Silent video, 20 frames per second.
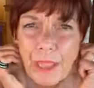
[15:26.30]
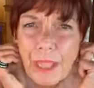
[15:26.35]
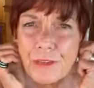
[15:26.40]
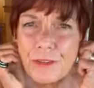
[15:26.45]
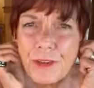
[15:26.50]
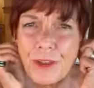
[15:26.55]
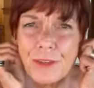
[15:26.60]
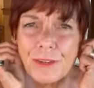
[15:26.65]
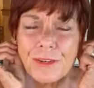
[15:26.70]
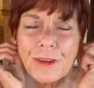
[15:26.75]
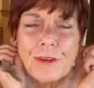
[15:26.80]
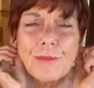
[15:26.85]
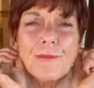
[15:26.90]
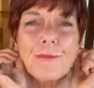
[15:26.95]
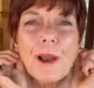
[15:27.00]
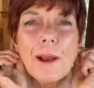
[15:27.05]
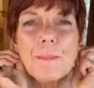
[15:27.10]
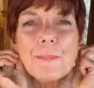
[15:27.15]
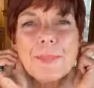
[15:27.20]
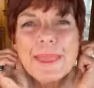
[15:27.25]
just
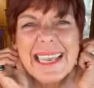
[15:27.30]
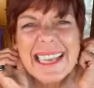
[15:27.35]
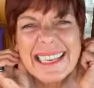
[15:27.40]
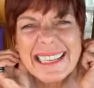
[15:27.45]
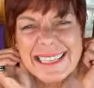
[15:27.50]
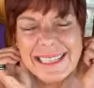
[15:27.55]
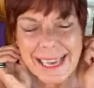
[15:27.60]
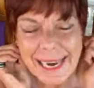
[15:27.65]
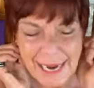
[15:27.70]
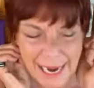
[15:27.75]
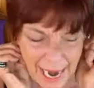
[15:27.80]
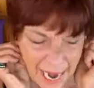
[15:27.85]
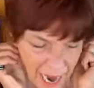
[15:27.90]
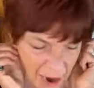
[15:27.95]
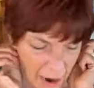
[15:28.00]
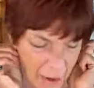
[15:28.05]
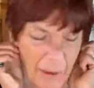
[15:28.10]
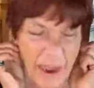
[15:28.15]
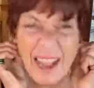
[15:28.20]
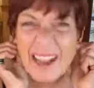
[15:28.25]
rub this and
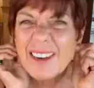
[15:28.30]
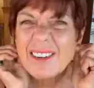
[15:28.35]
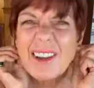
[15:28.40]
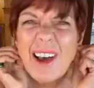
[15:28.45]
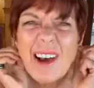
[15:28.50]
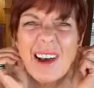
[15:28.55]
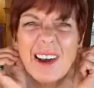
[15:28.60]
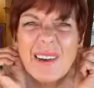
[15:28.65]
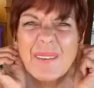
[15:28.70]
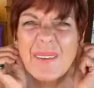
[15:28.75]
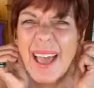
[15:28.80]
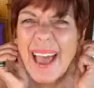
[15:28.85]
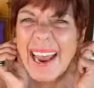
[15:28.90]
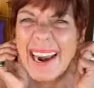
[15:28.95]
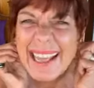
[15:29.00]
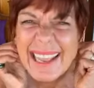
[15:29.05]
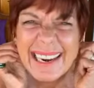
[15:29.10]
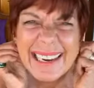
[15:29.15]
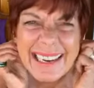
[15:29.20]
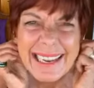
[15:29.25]
now I'll talk
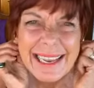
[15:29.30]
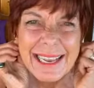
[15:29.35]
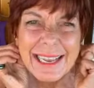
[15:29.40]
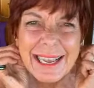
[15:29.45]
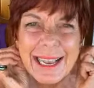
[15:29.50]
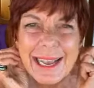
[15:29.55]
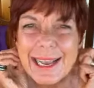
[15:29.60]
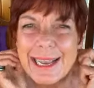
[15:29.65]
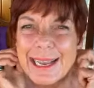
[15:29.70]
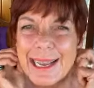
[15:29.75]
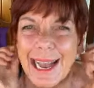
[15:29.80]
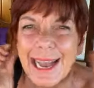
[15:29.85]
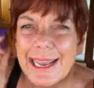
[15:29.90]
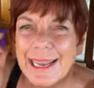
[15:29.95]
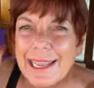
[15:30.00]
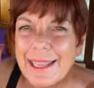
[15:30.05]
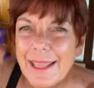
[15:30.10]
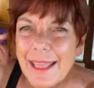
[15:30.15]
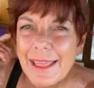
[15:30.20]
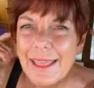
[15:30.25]
about it.
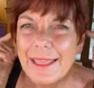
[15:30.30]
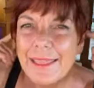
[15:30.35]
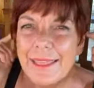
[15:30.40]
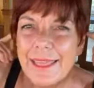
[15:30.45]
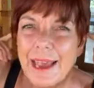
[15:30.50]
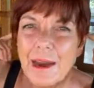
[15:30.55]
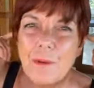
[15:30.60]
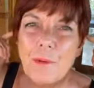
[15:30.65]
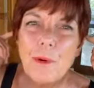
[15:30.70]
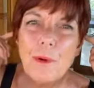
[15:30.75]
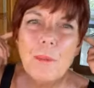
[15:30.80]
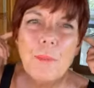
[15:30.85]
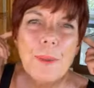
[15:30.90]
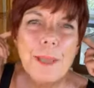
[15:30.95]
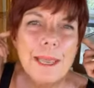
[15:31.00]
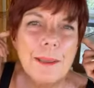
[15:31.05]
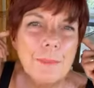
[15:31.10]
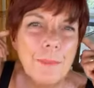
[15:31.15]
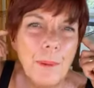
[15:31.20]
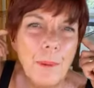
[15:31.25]
There will
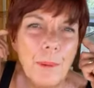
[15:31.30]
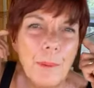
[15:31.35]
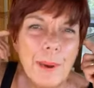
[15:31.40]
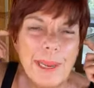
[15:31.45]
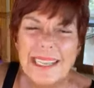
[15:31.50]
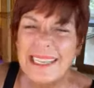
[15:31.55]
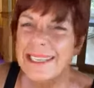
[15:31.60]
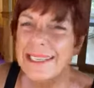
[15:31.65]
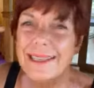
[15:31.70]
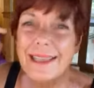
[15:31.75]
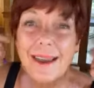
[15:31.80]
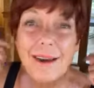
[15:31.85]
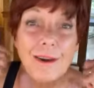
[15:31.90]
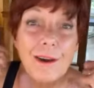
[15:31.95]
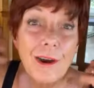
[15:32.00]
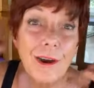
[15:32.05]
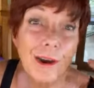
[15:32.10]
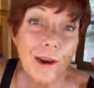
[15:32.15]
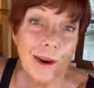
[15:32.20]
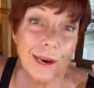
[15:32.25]
be points. There
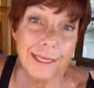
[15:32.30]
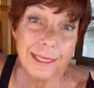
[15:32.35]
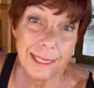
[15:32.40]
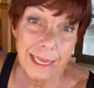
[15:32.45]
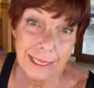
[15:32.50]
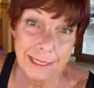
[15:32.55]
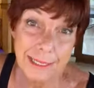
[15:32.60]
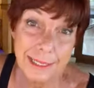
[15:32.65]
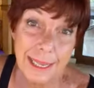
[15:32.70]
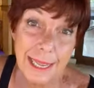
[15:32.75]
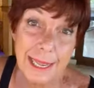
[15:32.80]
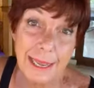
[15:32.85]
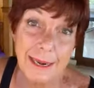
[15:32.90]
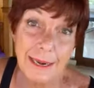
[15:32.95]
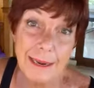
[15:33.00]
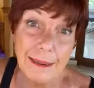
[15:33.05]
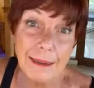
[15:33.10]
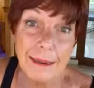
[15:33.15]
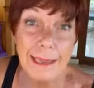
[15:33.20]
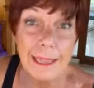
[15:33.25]
are, as I
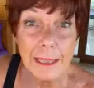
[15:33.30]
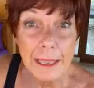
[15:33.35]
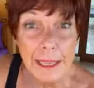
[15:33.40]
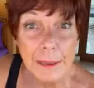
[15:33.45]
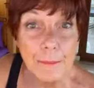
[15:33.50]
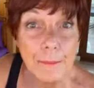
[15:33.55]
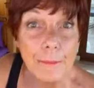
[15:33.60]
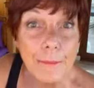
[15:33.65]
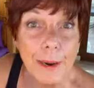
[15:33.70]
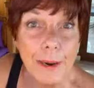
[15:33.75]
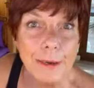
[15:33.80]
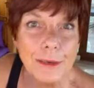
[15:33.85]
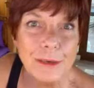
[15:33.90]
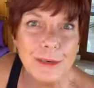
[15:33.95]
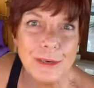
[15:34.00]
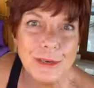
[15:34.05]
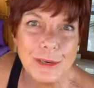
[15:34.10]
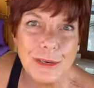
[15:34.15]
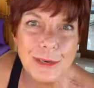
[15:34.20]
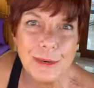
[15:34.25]
said,
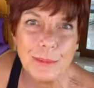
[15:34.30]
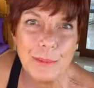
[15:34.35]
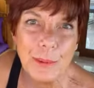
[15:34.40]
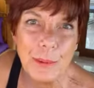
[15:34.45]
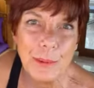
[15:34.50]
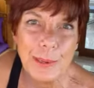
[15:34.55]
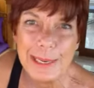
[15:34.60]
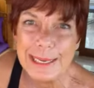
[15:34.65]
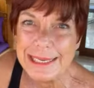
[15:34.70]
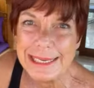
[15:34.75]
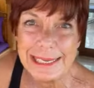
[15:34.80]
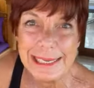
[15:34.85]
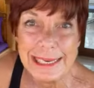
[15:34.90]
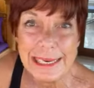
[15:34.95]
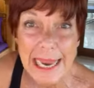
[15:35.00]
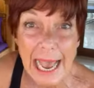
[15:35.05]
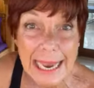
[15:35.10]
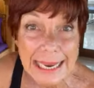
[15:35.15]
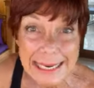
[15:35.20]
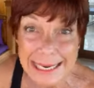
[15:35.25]
emotional points,
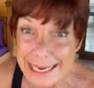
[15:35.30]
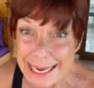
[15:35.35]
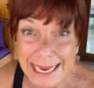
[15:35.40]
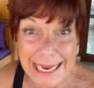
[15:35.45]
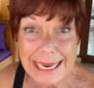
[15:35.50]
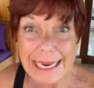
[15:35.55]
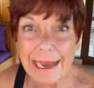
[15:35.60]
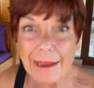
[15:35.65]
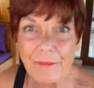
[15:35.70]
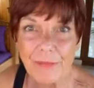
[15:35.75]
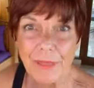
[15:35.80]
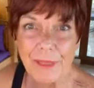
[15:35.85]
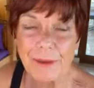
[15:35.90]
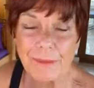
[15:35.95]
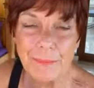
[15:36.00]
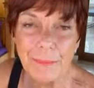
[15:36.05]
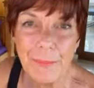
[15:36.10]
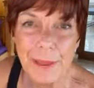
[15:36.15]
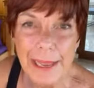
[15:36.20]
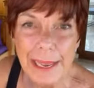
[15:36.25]
19 of
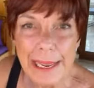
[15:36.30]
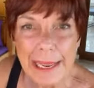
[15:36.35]
them,